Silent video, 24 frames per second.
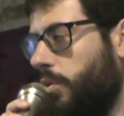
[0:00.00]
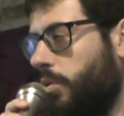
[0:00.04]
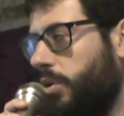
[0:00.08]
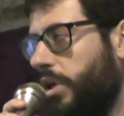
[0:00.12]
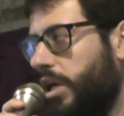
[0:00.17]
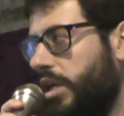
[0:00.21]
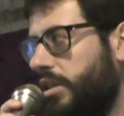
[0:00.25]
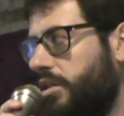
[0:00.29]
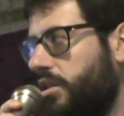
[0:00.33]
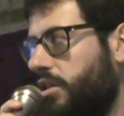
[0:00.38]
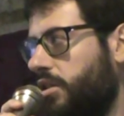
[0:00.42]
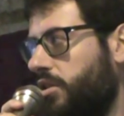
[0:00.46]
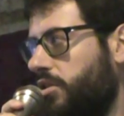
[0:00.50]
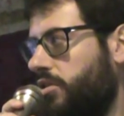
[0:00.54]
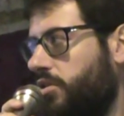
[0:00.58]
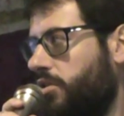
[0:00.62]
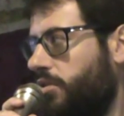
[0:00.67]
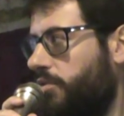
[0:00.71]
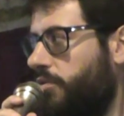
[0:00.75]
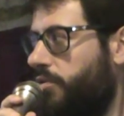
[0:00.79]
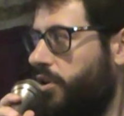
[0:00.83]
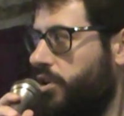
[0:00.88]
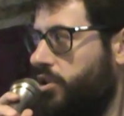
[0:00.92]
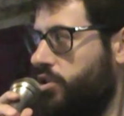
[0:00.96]
we had an
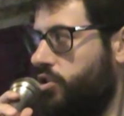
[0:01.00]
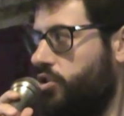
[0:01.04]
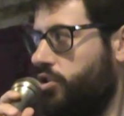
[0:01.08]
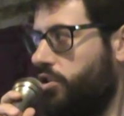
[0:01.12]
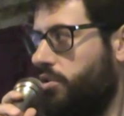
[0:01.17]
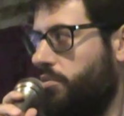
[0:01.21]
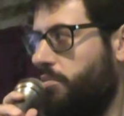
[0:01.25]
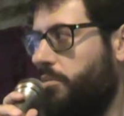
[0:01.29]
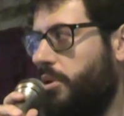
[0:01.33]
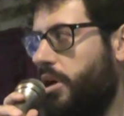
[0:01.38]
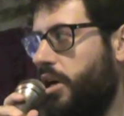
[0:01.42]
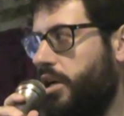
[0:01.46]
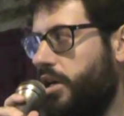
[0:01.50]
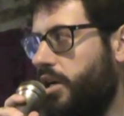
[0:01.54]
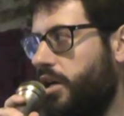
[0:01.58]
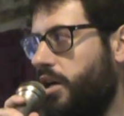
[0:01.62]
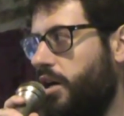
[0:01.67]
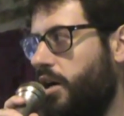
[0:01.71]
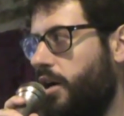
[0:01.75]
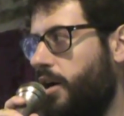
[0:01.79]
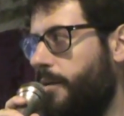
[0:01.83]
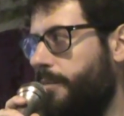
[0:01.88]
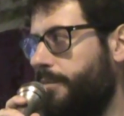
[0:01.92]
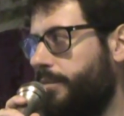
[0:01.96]
intervention by
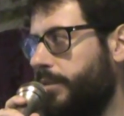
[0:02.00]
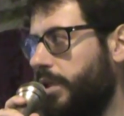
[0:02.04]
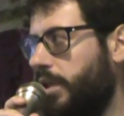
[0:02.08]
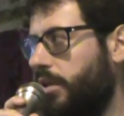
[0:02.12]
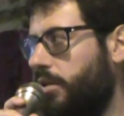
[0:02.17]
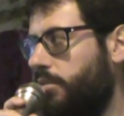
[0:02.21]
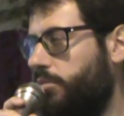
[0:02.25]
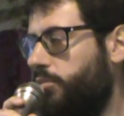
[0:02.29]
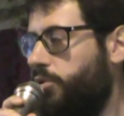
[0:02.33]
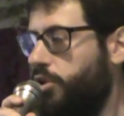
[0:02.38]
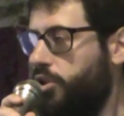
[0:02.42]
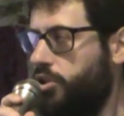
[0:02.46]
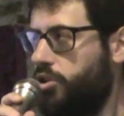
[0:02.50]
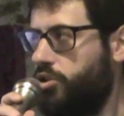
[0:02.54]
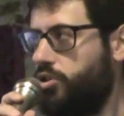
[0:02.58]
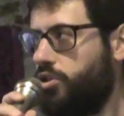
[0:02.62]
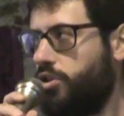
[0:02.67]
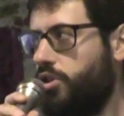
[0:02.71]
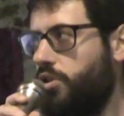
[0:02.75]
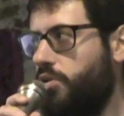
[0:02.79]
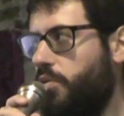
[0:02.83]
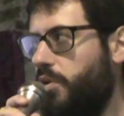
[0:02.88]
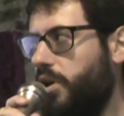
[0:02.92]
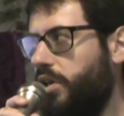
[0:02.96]
a British
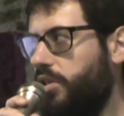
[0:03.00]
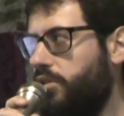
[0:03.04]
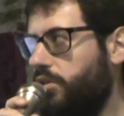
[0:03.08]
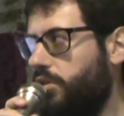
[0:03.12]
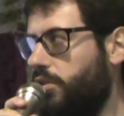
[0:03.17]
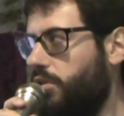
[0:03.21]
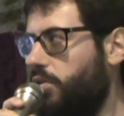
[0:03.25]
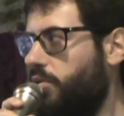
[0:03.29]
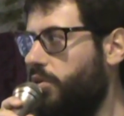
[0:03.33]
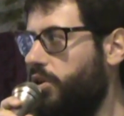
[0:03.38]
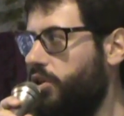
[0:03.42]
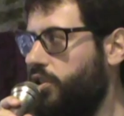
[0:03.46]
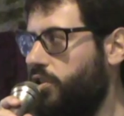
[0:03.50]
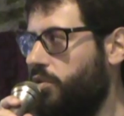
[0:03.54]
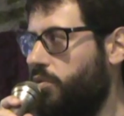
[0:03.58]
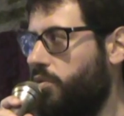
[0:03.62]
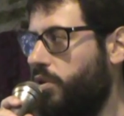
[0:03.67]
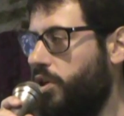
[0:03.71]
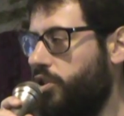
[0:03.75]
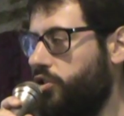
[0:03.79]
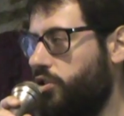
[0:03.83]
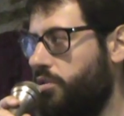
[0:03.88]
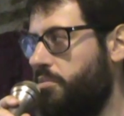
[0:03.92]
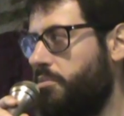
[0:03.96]
curator,
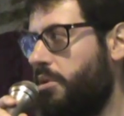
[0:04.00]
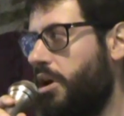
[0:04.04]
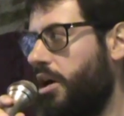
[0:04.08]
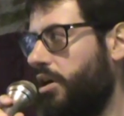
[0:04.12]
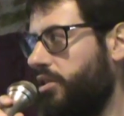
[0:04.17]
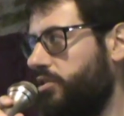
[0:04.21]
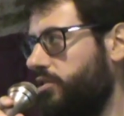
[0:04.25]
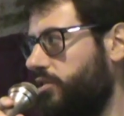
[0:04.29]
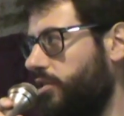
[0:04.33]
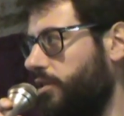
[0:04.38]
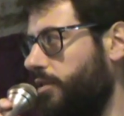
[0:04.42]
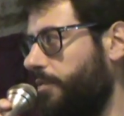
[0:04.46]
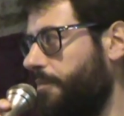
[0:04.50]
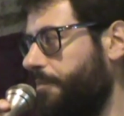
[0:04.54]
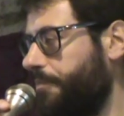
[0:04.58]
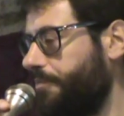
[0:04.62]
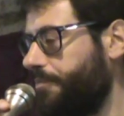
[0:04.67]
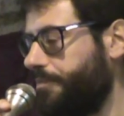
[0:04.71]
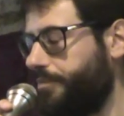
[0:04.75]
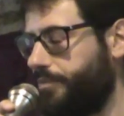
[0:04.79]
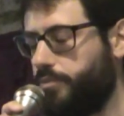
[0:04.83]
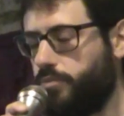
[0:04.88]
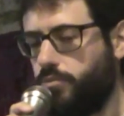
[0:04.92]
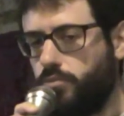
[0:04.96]
Rachel Marsden,
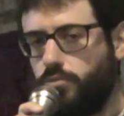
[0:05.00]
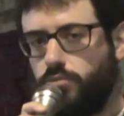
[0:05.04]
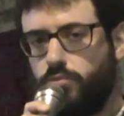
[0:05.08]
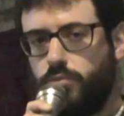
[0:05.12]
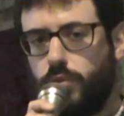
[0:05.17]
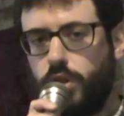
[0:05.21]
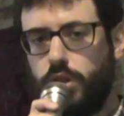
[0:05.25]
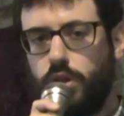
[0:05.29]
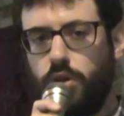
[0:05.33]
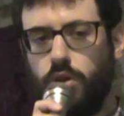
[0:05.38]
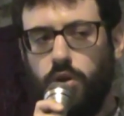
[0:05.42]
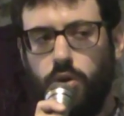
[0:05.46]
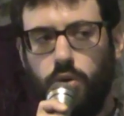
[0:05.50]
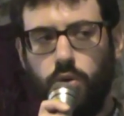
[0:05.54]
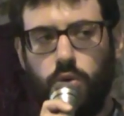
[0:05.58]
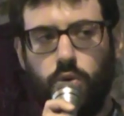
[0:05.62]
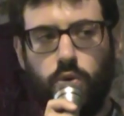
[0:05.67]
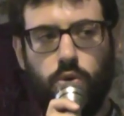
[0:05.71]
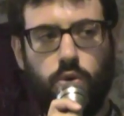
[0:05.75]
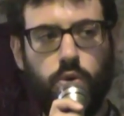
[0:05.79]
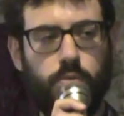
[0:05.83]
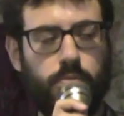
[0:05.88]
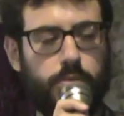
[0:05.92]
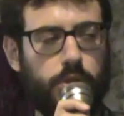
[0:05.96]

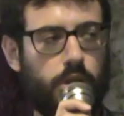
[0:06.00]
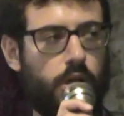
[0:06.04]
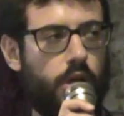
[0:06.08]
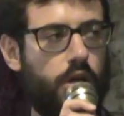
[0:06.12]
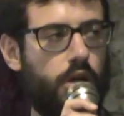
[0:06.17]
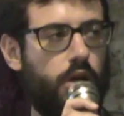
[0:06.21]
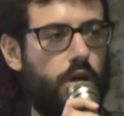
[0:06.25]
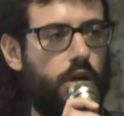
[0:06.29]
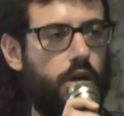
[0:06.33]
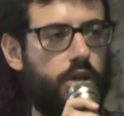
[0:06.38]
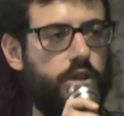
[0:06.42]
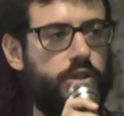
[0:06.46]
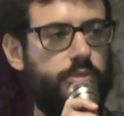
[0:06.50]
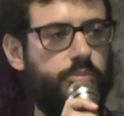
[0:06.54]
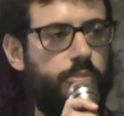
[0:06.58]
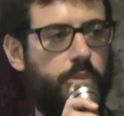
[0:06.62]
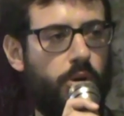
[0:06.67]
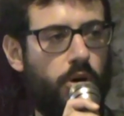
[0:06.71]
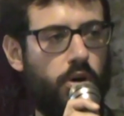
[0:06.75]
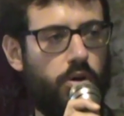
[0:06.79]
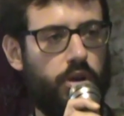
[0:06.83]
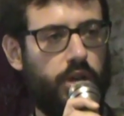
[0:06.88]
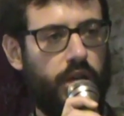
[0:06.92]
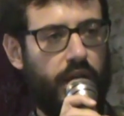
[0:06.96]
who
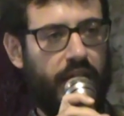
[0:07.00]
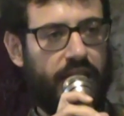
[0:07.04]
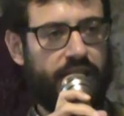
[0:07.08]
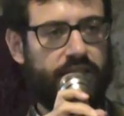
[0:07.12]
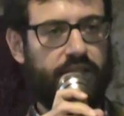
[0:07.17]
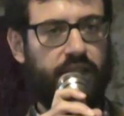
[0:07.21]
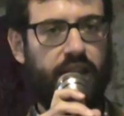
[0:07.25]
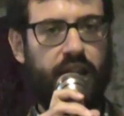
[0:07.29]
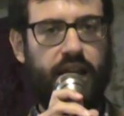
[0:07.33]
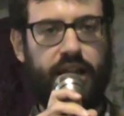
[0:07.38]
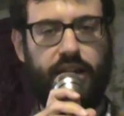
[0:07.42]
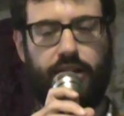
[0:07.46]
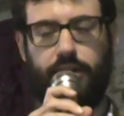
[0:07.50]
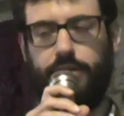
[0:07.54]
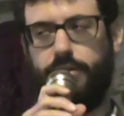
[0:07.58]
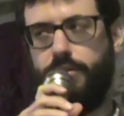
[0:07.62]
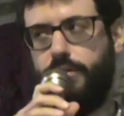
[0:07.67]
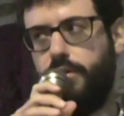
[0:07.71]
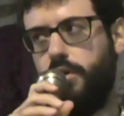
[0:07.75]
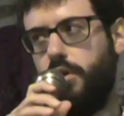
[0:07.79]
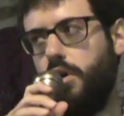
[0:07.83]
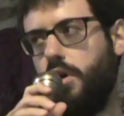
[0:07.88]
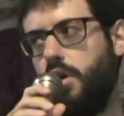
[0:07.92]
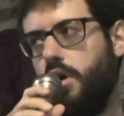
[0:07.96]
spoke at
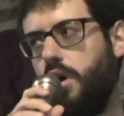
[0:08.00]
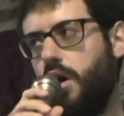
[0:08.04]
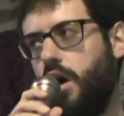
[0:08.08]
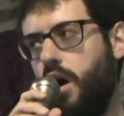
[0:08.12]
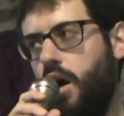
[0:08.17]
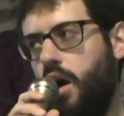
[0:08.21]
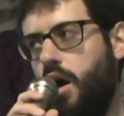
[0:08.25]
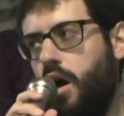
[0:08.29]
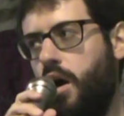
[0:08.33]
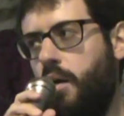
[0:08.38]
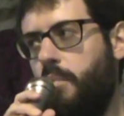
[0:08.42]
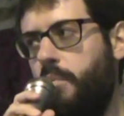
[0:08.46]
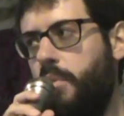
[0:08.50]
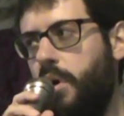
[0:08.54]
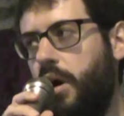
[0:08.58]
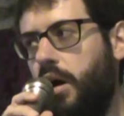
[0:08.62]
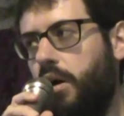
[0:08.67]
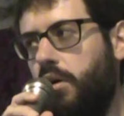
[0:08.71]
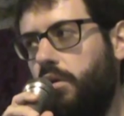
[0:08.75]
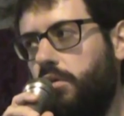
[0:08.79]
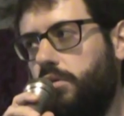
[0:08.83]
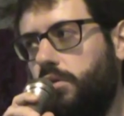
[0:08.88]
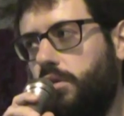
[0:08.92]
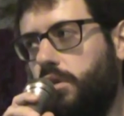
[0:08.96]
length
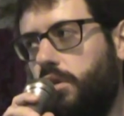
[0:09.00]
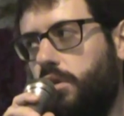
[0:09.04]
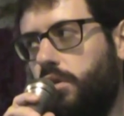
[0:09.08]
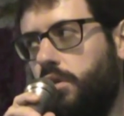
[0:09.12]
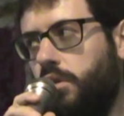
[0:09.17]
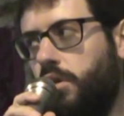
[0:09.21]
about